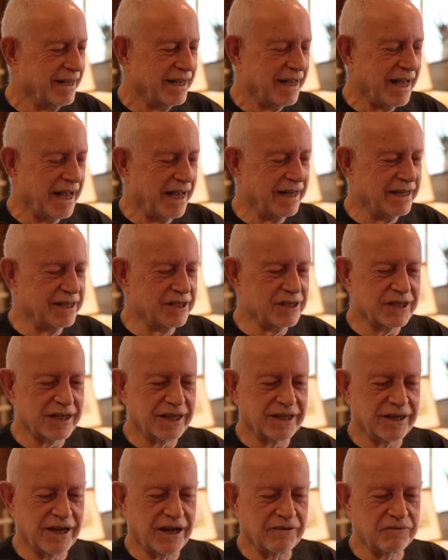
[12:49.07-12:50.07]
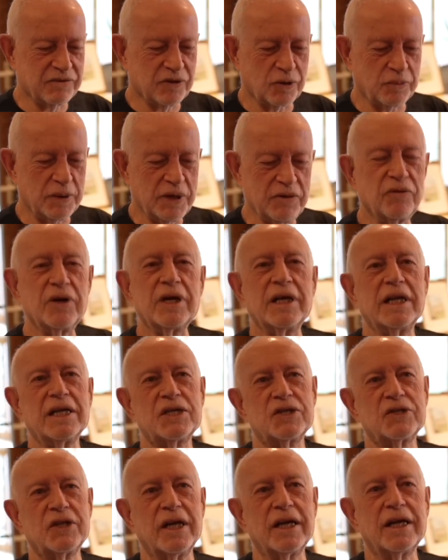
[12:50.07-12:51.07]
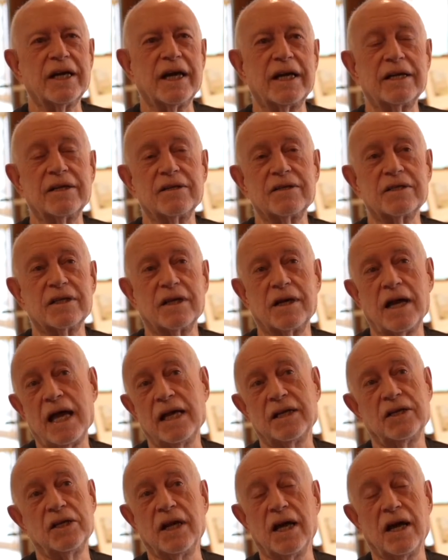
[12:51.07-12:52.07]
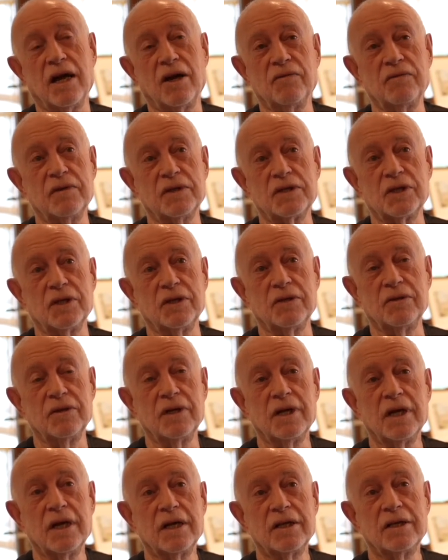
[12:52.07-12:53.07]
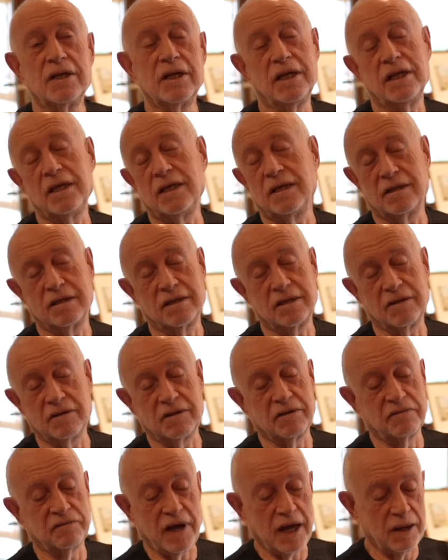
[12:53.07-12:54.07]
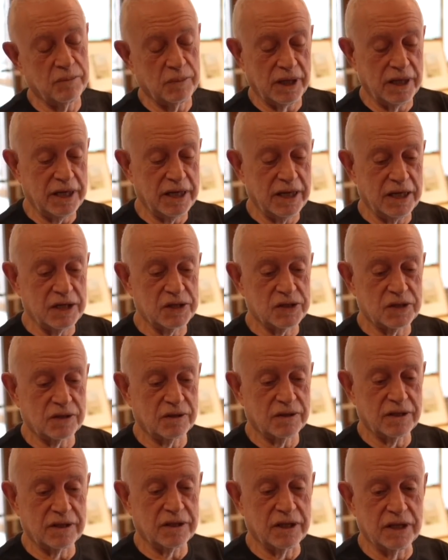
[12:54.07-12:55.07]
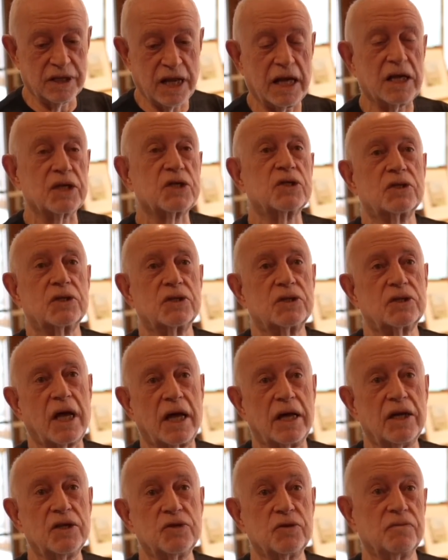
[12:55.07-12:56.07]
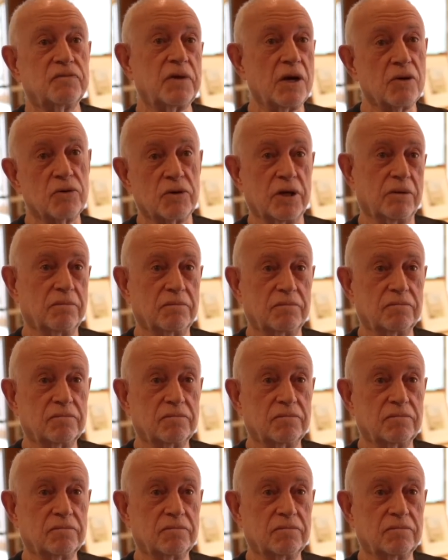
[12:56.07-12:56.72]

and I've got to be realistic, and handing it over to the family is the next stage of Delkim.